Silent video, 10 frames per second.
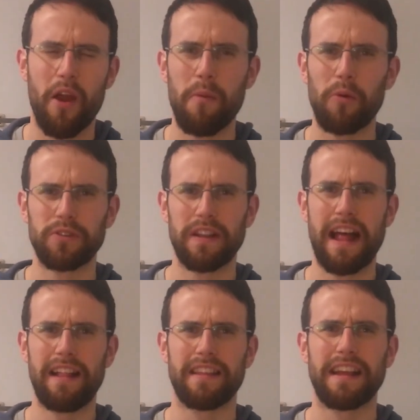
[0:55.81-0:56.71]
our emotional
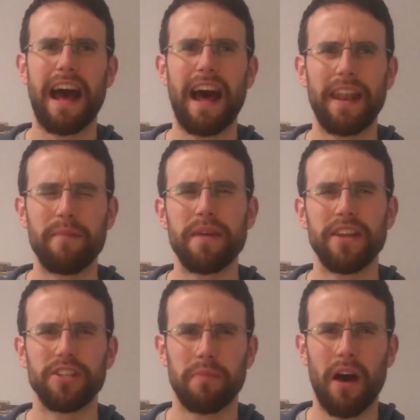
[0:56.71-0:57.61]
health and can
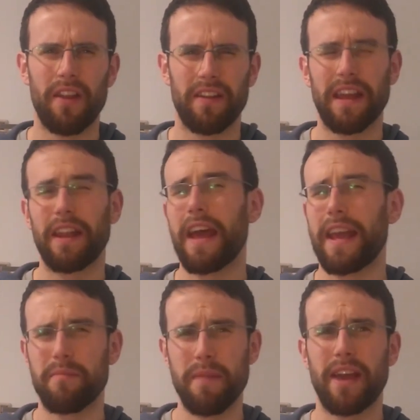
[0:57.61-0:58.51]
impinge upon it, and
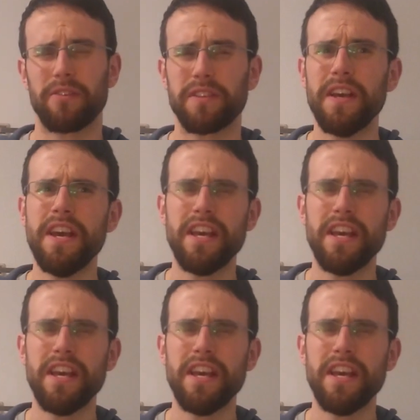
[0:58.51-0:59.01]
it can make us